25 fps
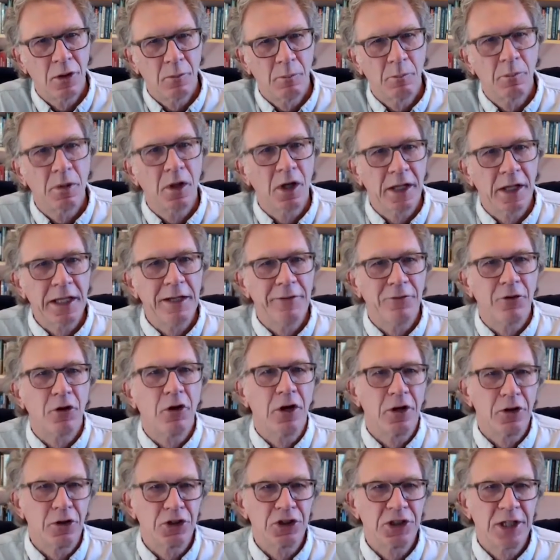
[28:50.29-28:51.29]
believe or
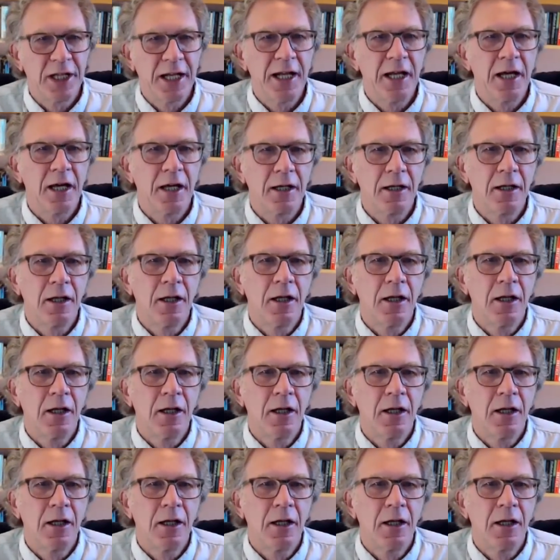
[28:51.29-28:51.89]
understand.